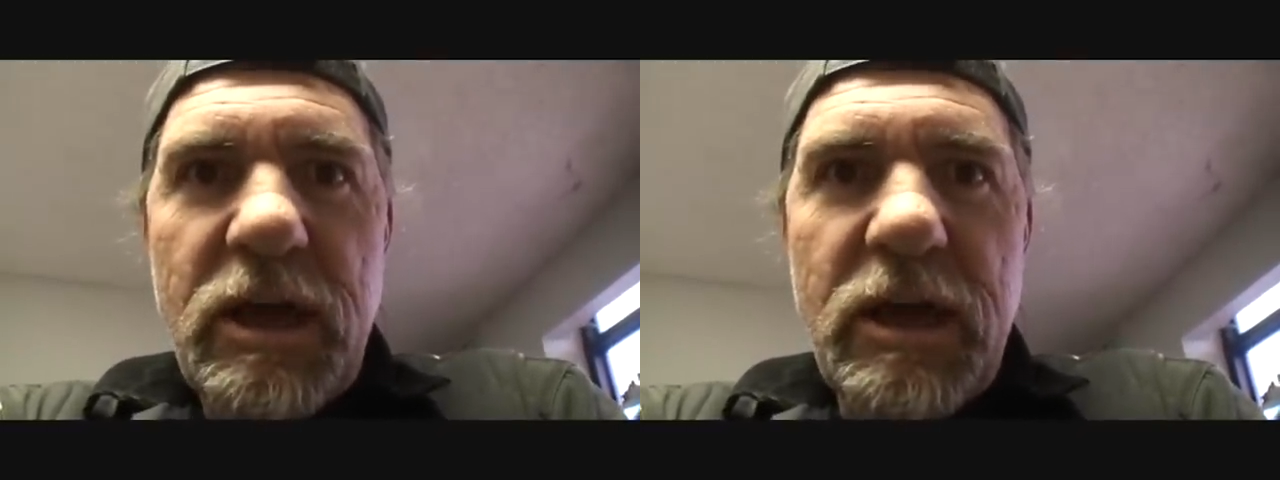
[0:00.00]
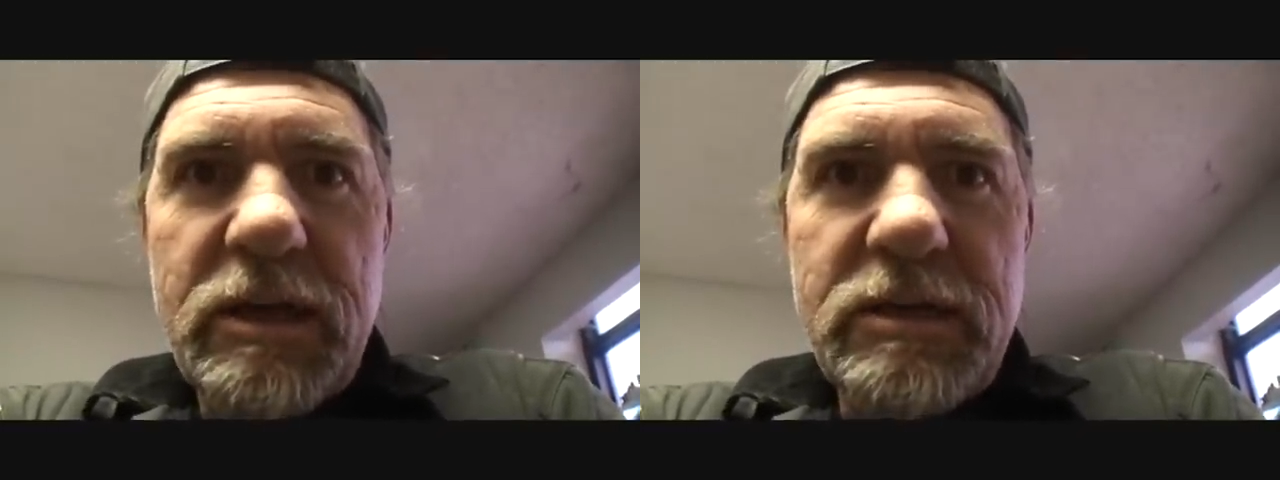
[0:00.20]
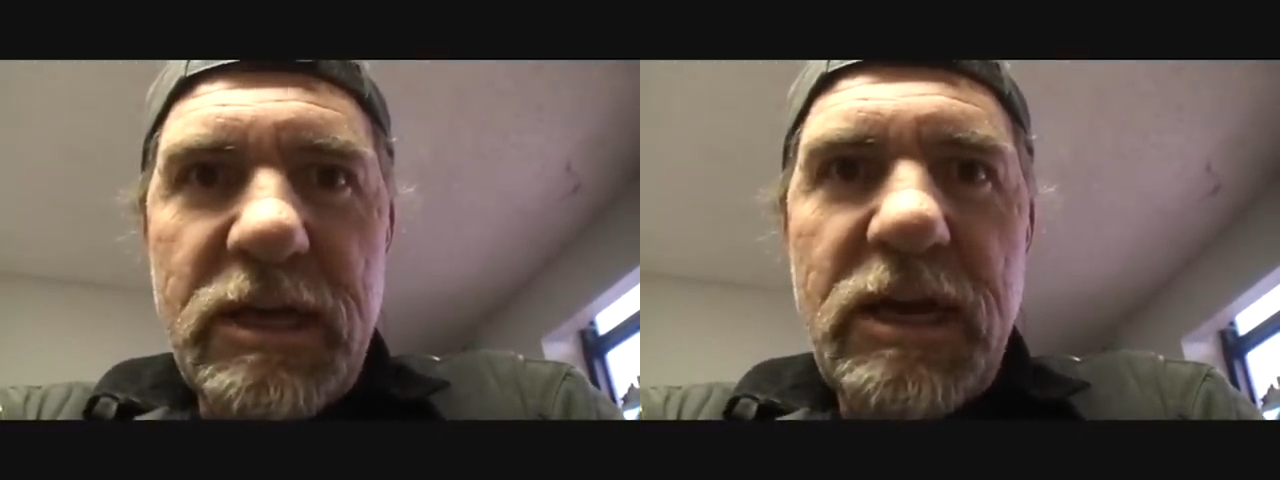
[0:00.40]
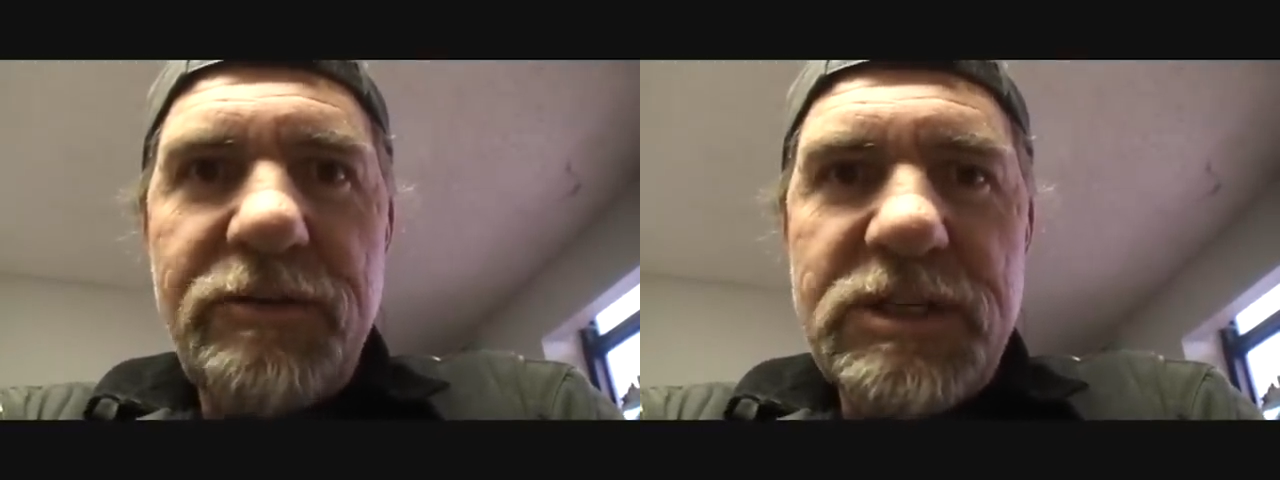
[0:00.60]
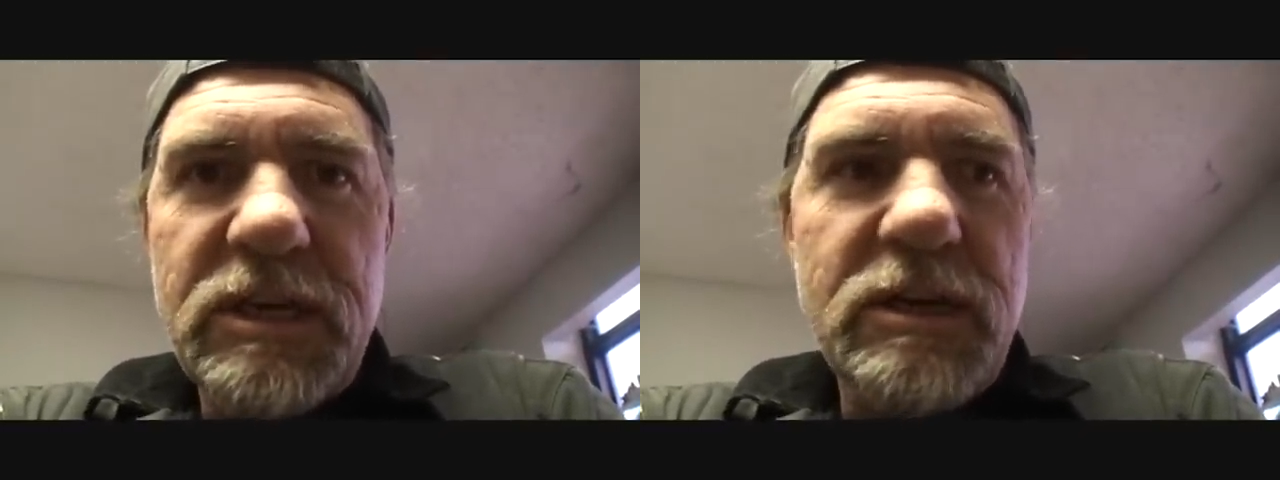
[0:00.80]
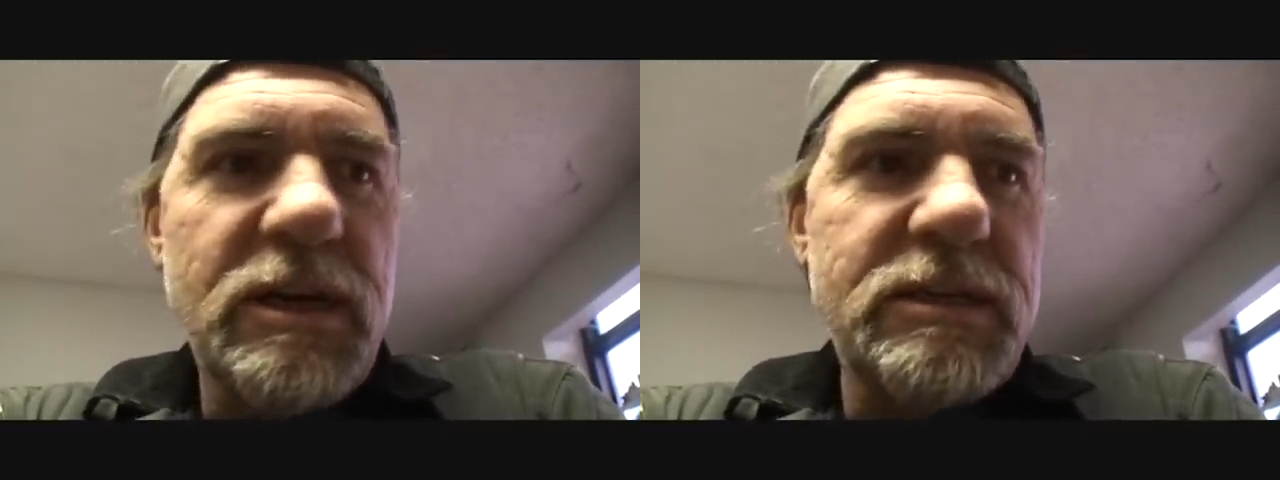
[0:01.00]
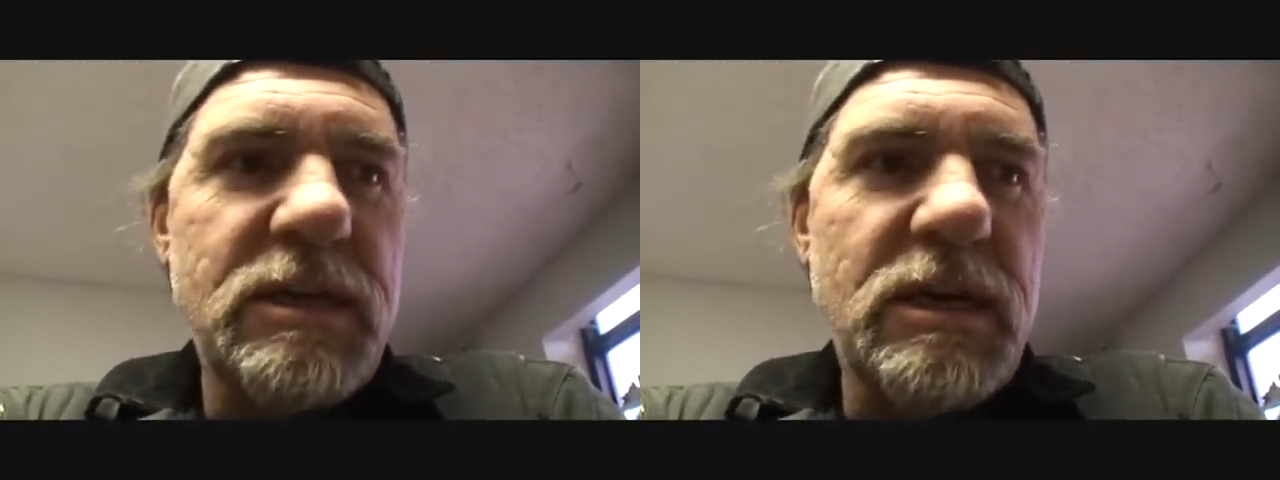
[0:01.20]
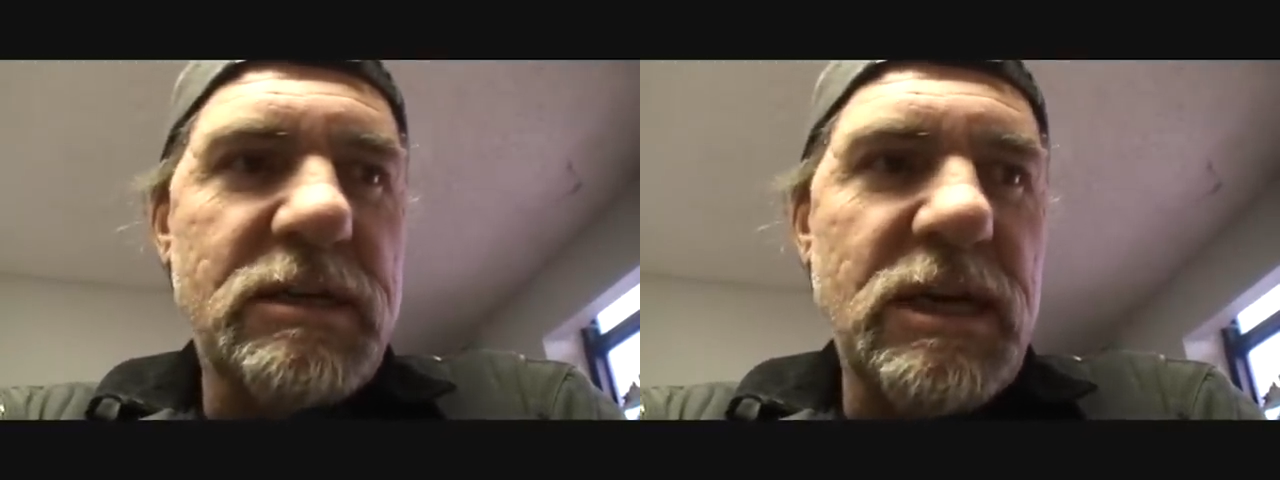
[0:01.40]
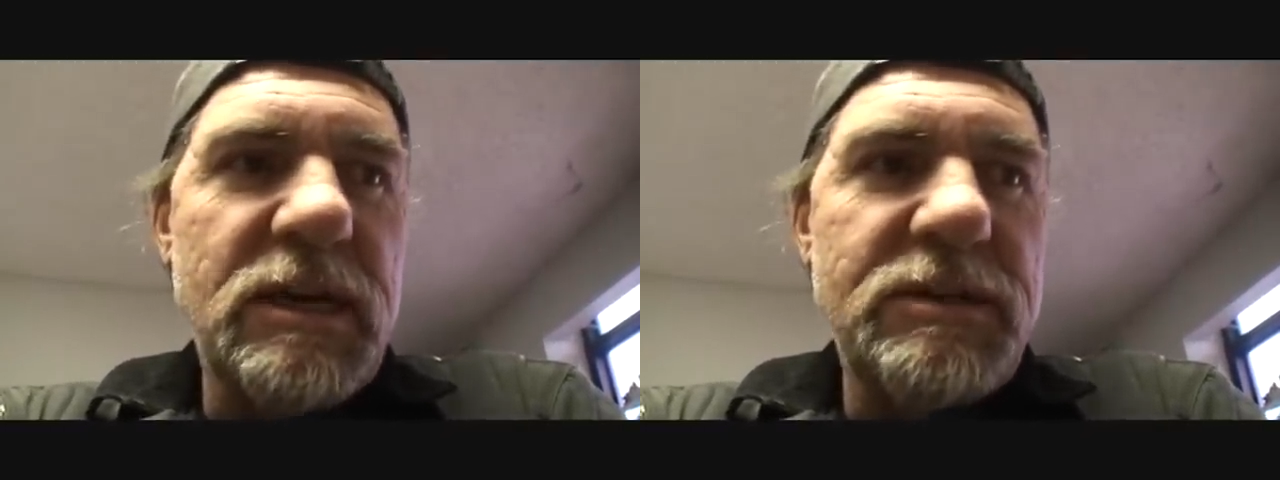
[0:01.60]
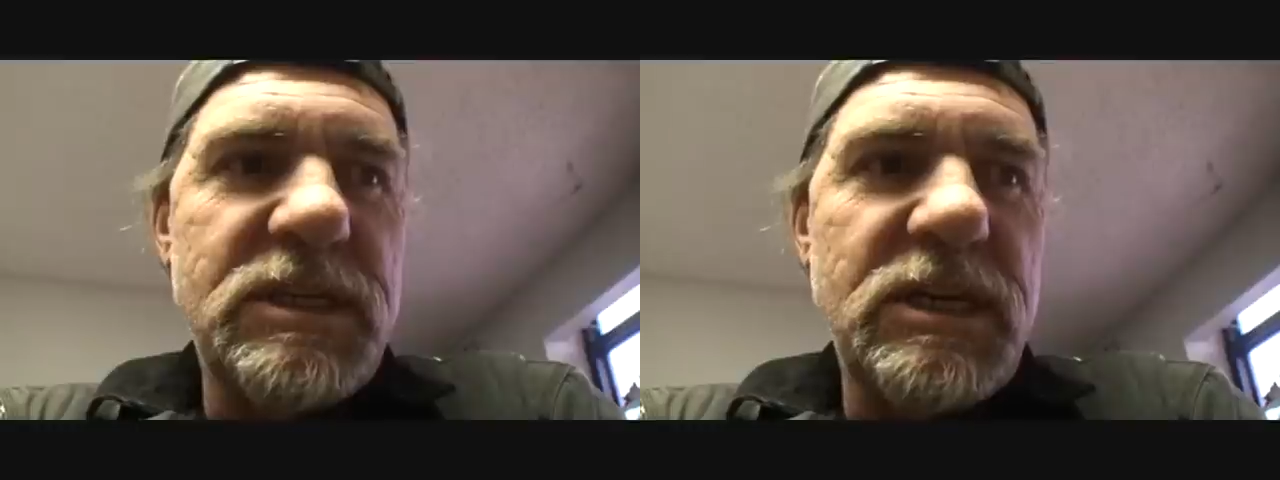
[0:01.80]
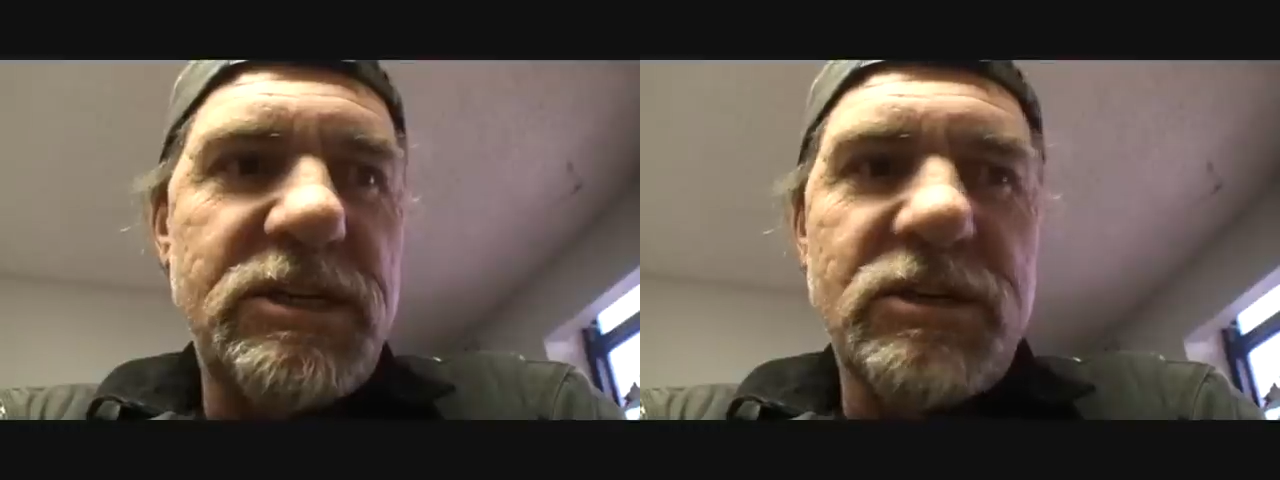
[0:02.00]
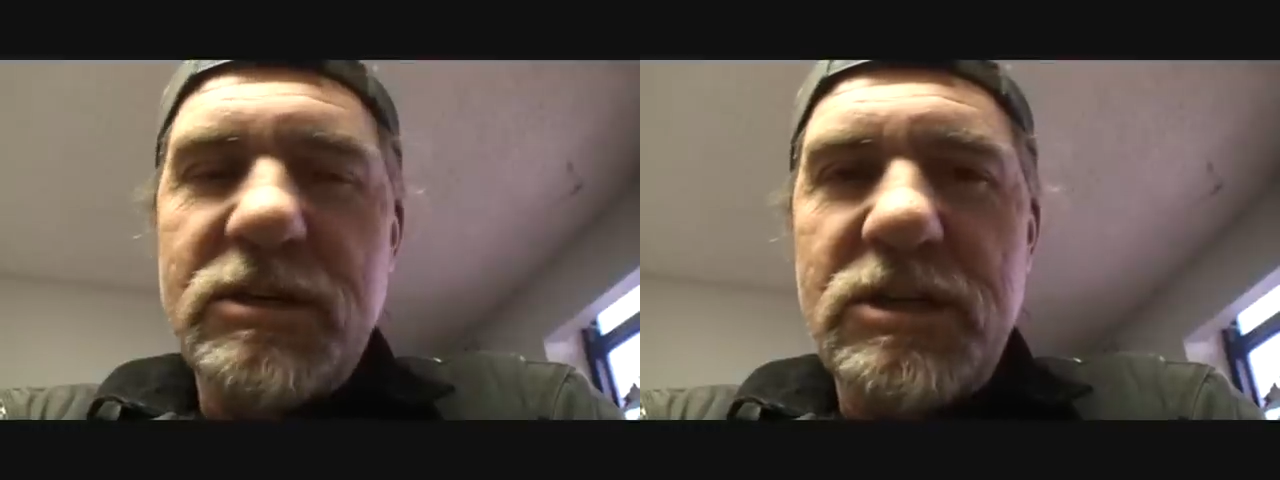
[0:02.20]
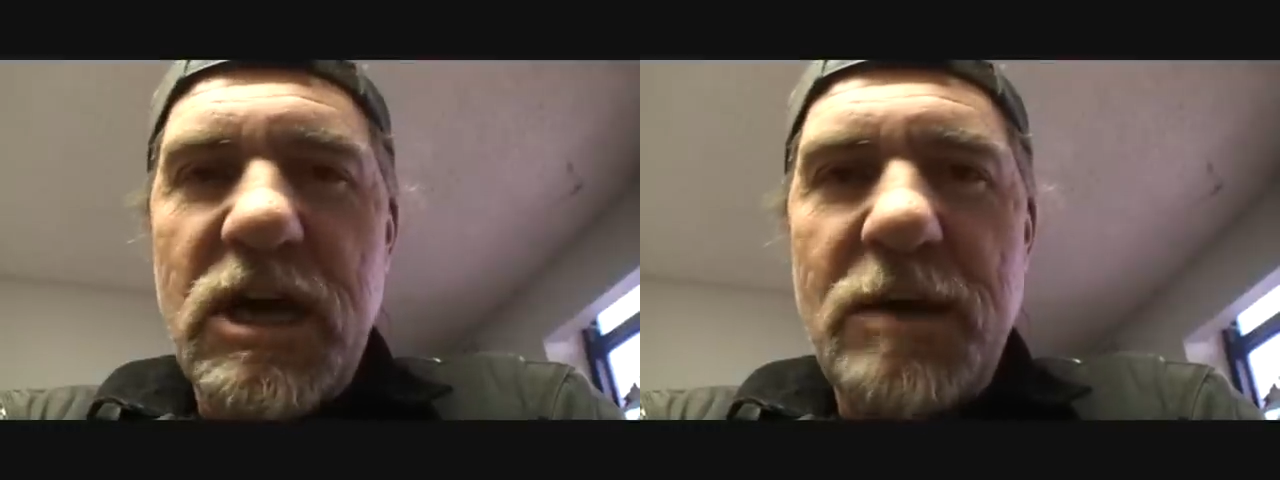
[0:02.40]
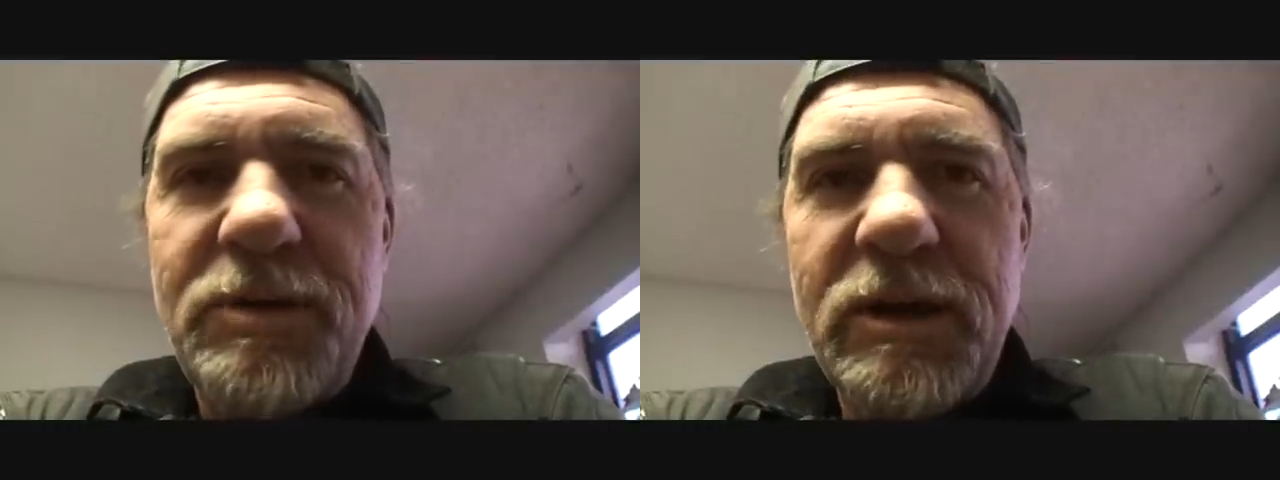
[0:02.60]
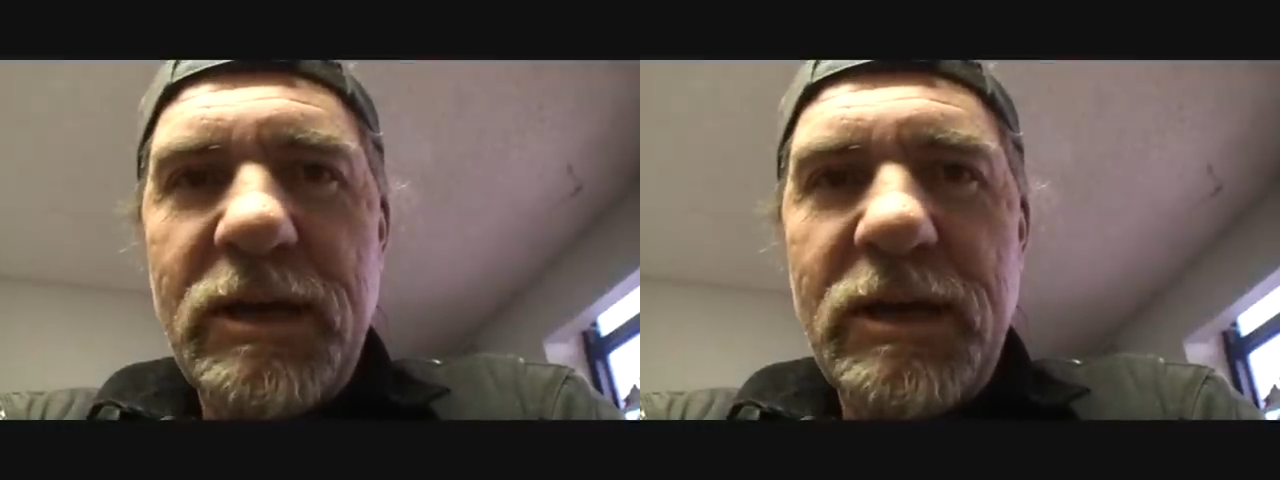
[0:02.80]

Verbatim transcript: And Dave's here at uh, Dave's t-shirt shop